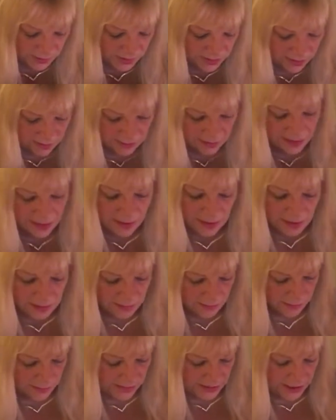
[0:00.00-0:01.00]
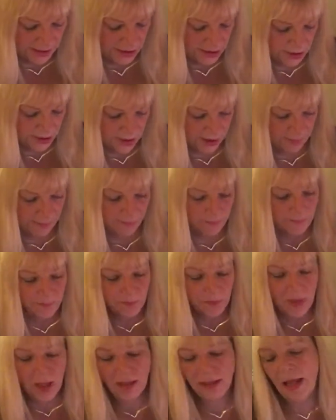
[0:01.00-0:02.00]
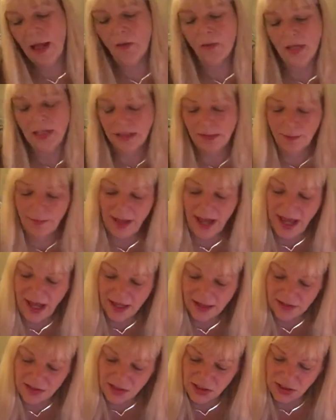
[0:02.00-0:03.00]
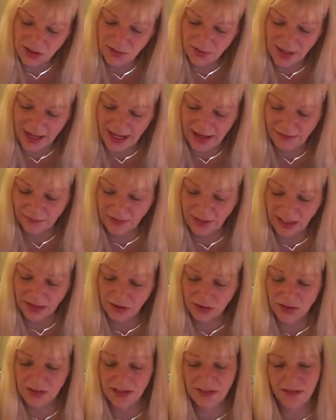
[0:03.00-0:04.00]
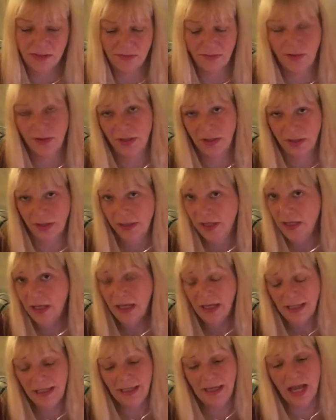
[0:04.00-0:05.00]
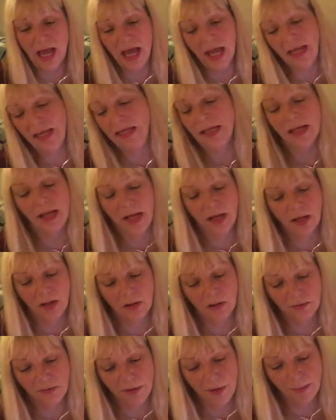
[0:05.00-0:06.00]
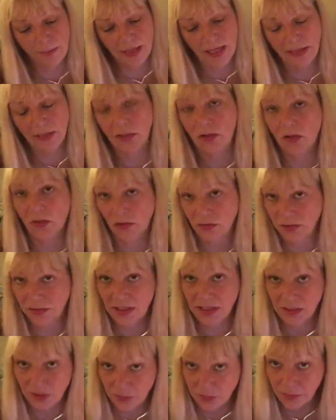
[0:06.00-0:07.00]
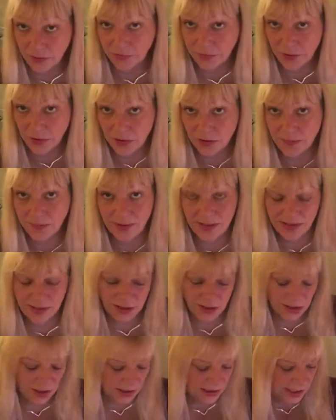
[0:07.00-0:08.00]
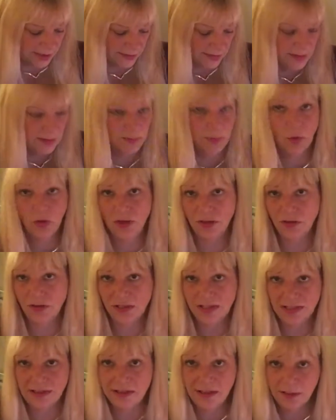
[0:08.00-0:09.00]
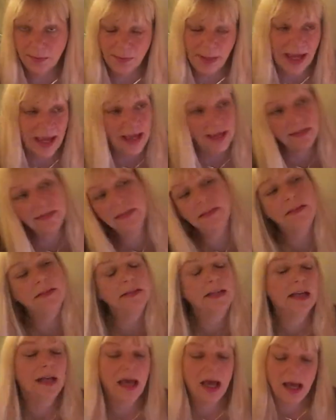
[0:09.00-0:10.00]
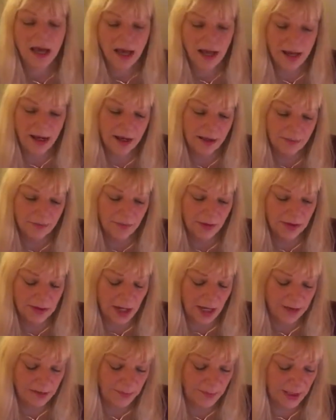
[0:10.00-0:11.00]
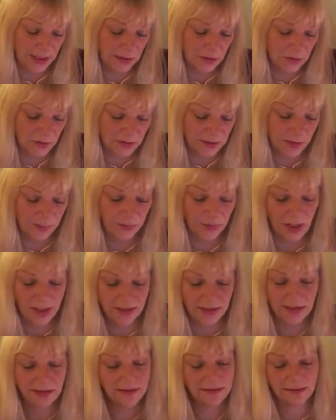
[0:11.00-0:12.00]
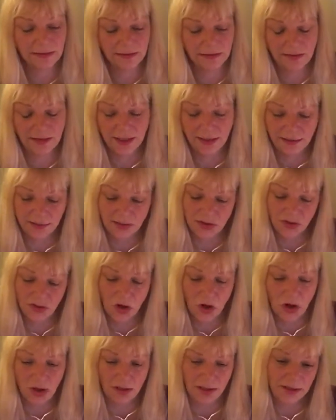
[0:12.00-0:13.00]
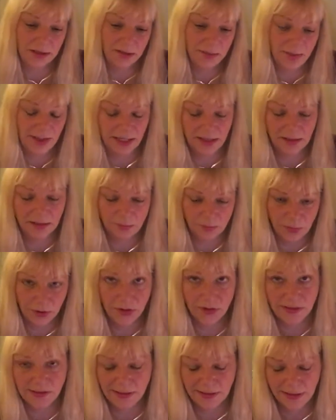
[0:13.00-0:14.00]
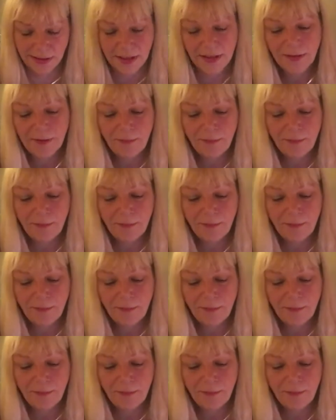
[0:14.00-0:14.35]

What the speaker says: with the relationship. Now, in the past, you have the energies of the Nine of Pentacles in the reverse position. Now, this is more your distant past. The Nine of Pentacles upright, this is like the strong, independent person.